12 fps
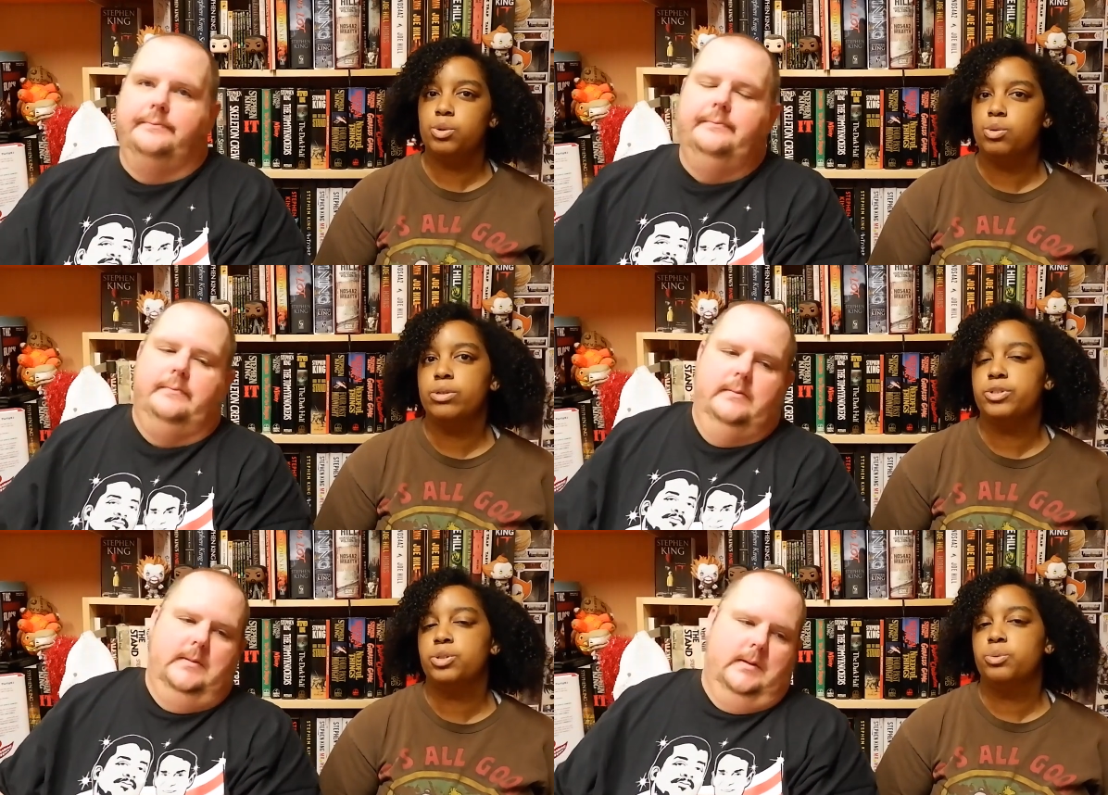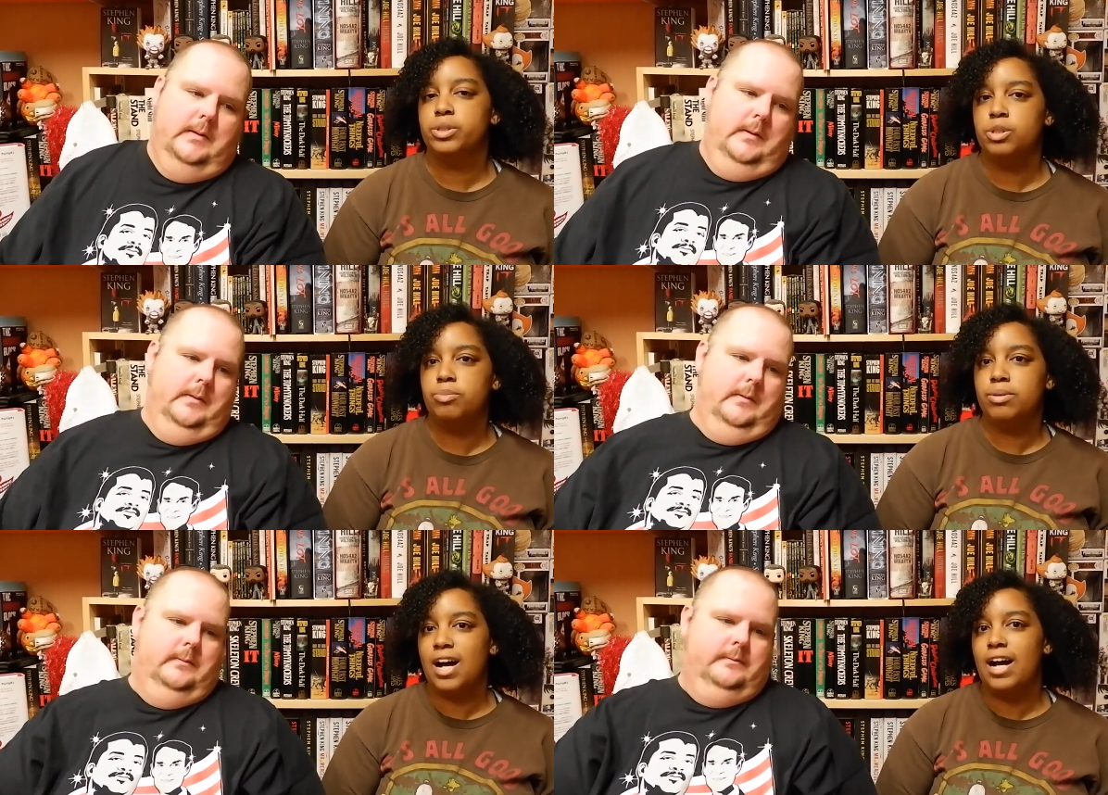Speaker 1: towards a
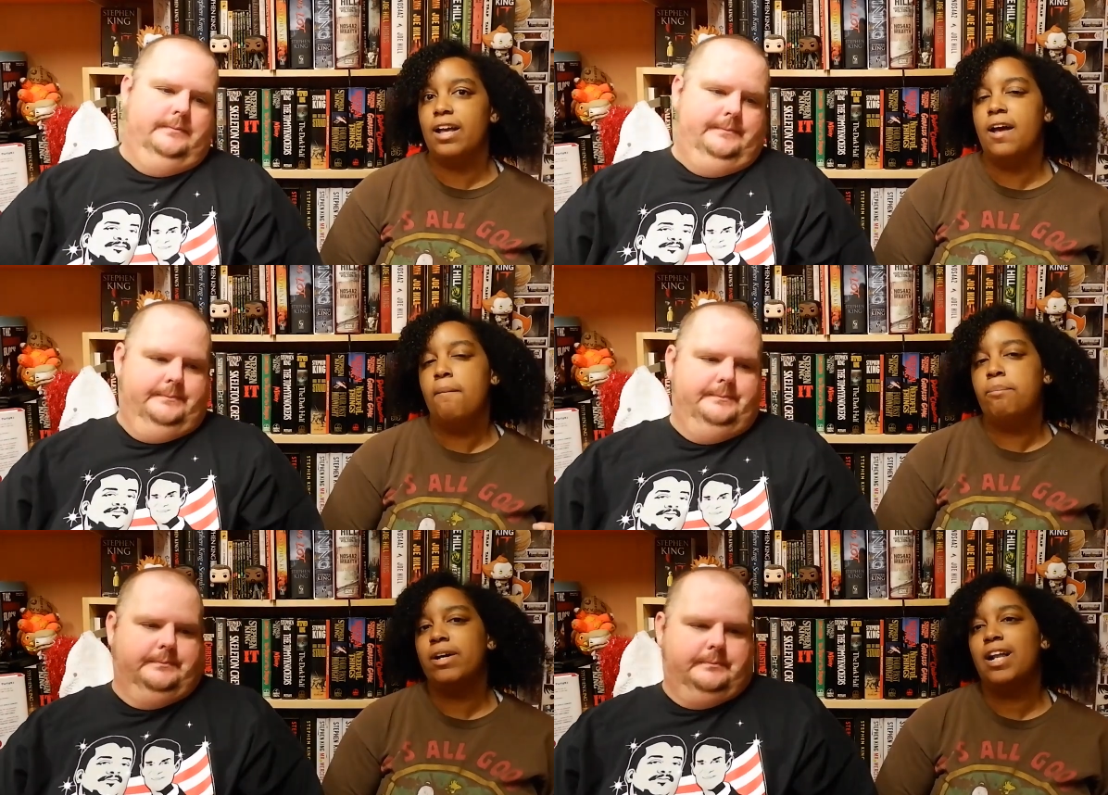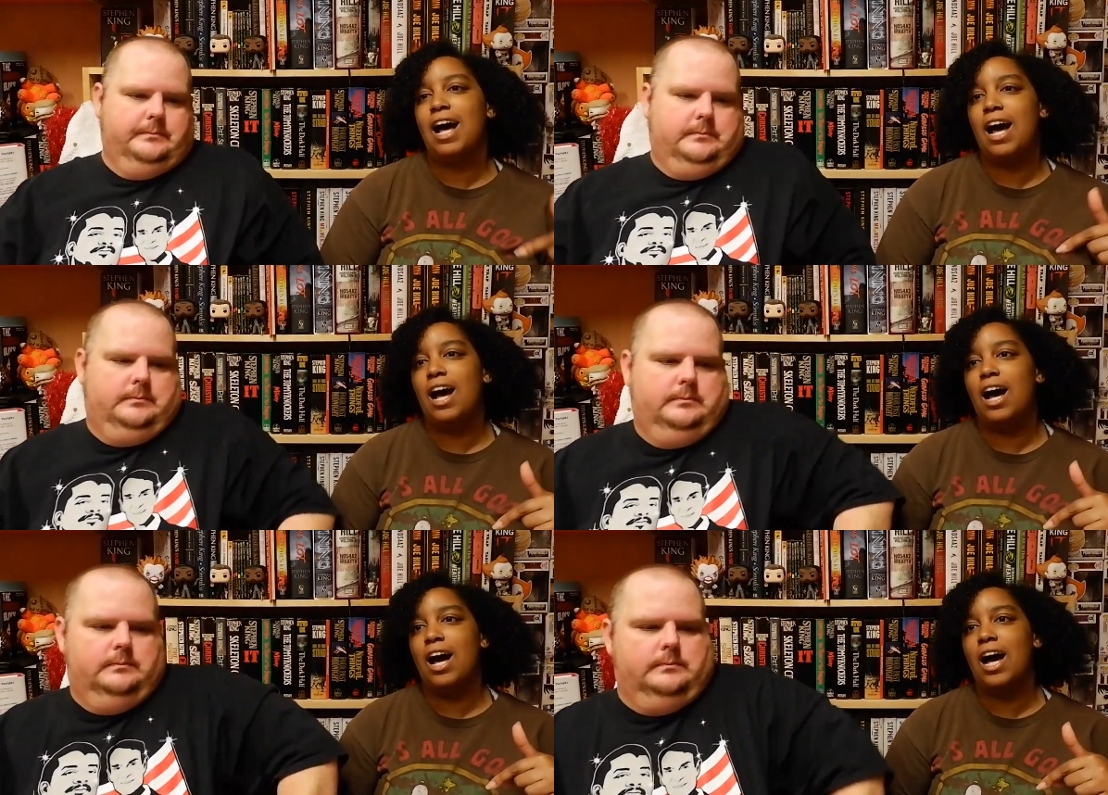real plot, but
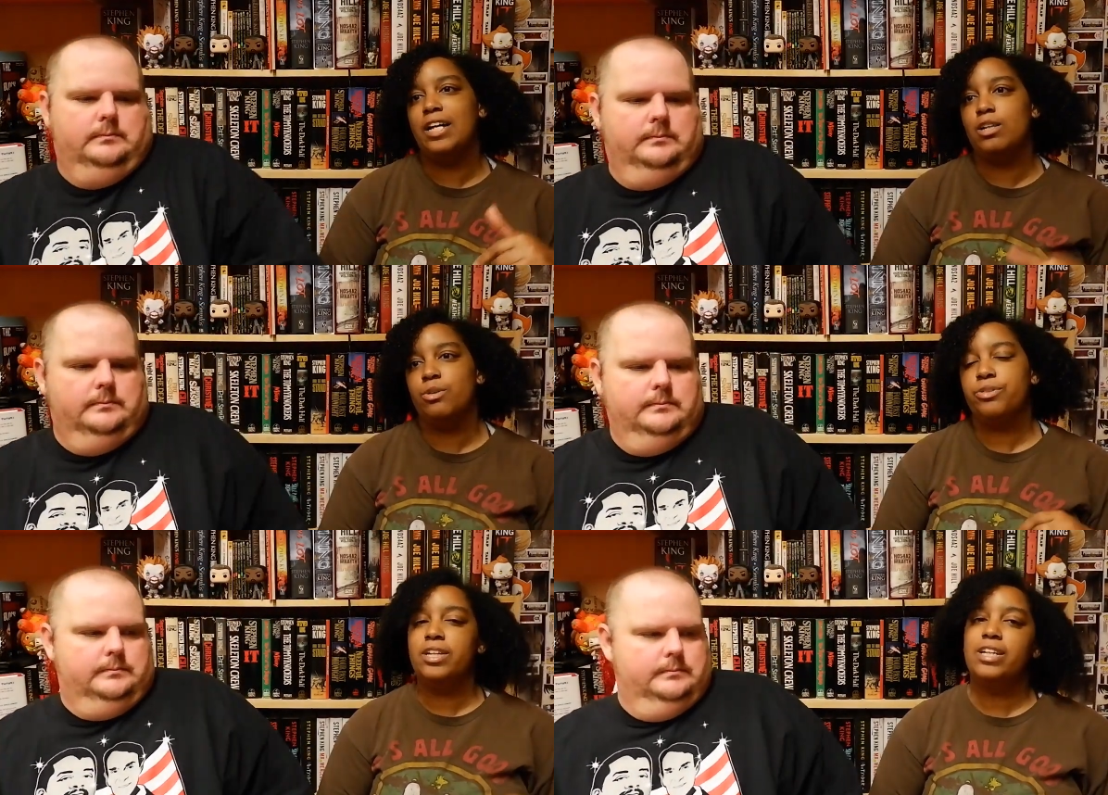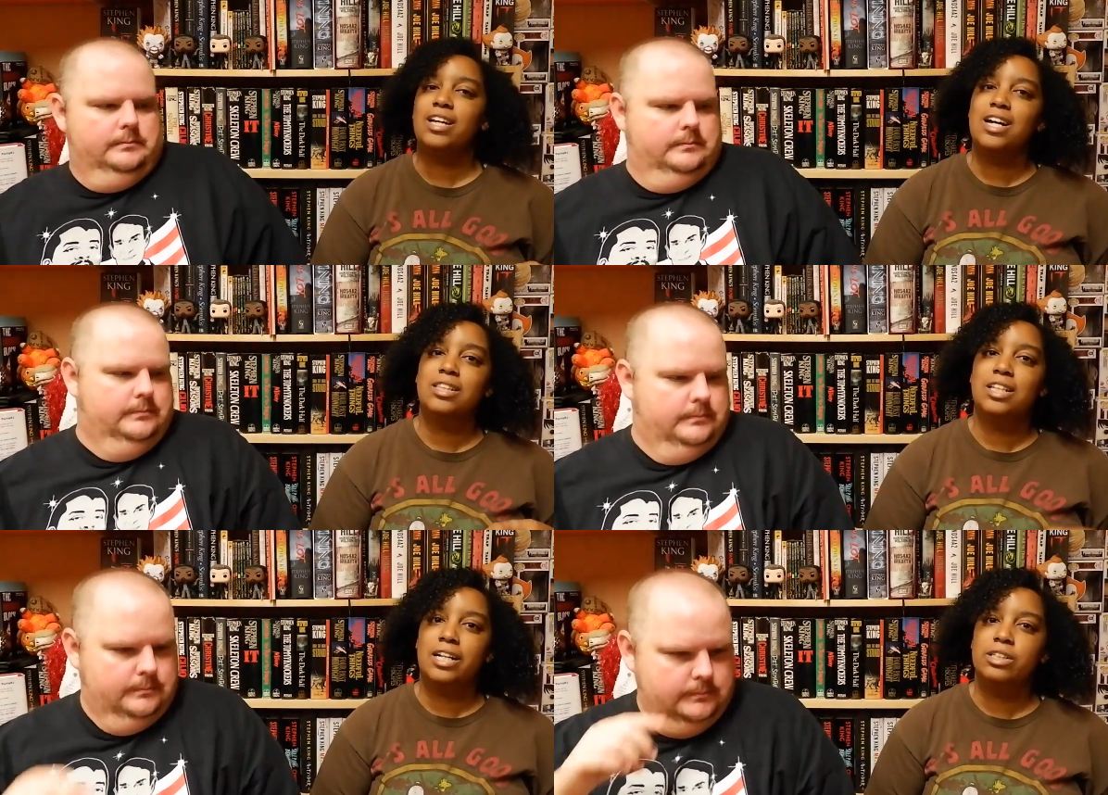I don't think
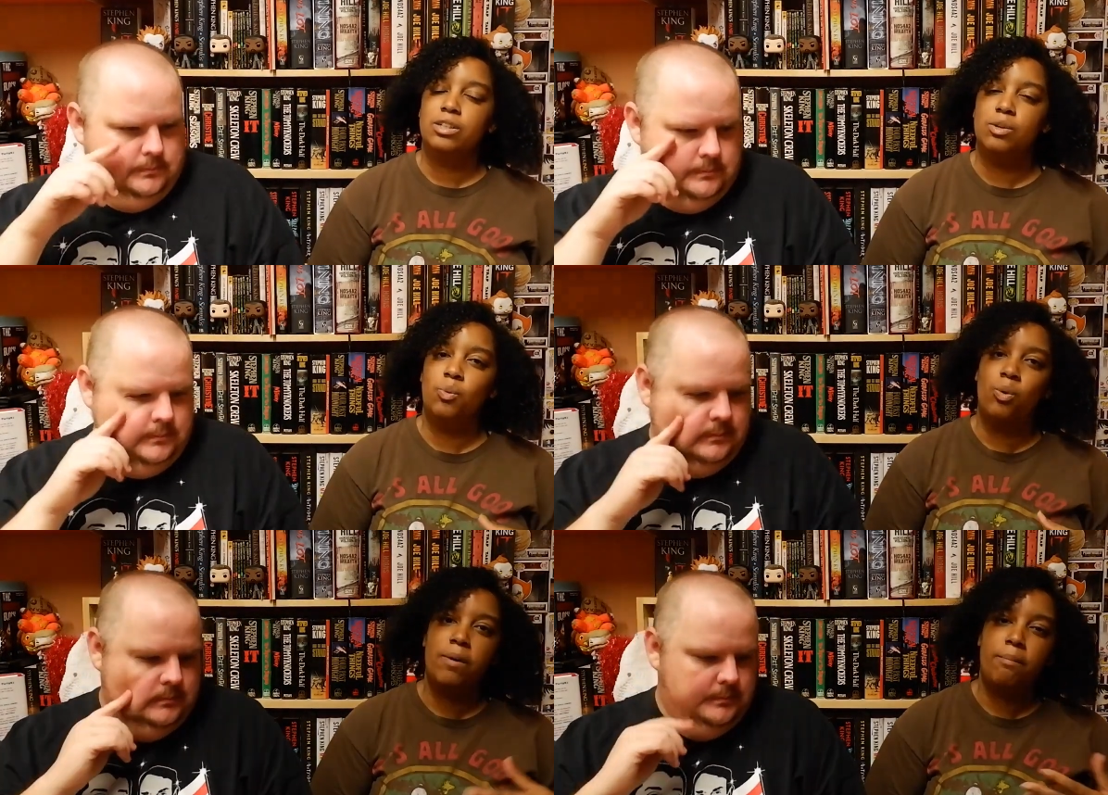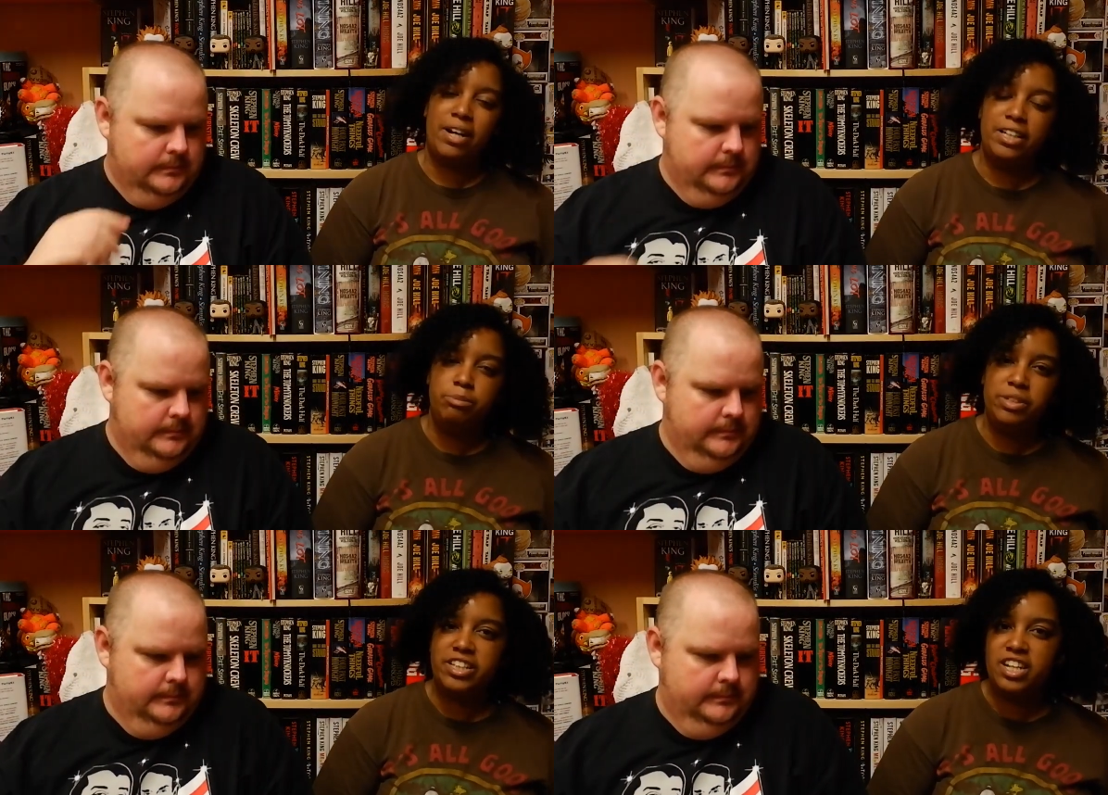I like what might be